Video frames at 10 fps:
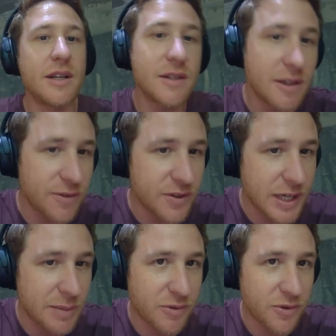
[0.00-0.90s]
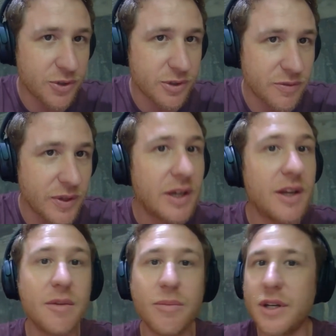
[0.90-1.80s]
It's a different type of photography,
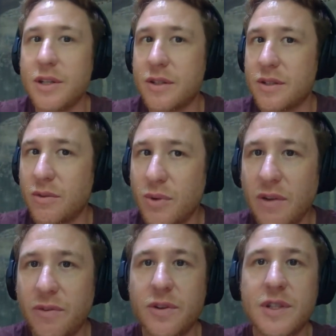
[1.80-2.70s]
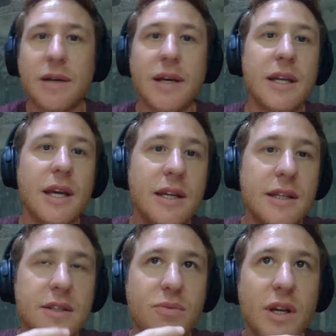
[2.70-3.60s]
but it's a really fun time.
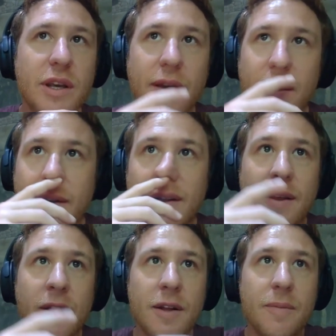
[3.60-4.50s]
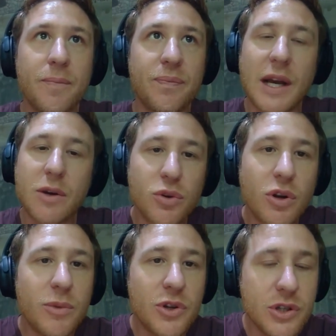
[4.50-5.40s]
And it's really, I could
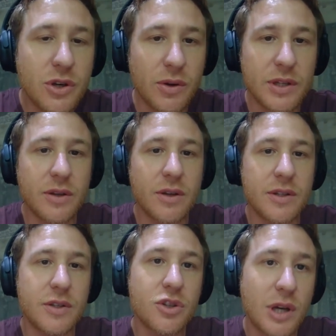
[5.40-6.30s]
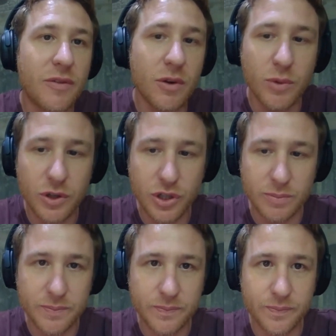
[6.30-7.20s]
almost call it as a travel
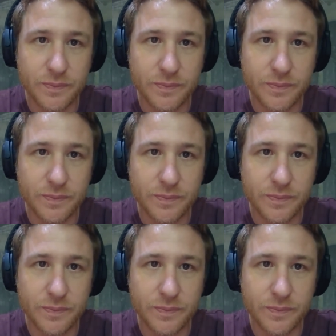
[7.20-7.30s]
workshop.